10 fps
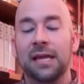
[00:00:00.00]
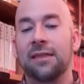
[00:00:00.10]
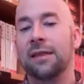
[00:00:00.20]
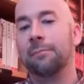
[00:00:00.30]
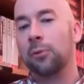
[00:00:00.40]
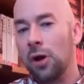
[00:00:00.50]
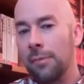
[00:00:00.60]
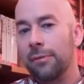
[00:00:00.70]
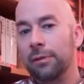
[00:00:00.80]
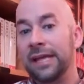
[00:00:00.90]
then
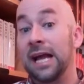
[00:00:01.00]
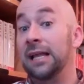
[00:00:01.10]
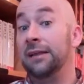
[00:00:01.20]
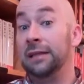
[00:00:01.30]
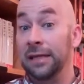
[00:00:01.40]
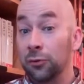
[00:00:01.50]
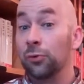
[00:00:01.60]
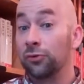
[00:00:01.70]
probably a literal